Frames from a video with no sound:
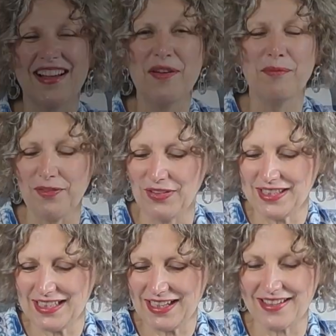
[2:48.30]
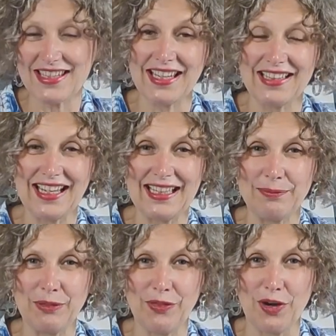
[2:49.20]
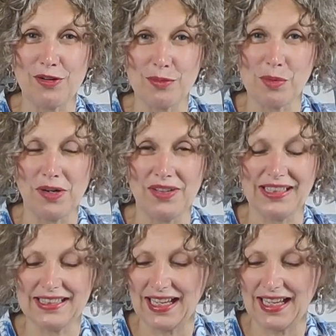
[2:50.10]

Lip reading: My vintage hunting takes me far and wide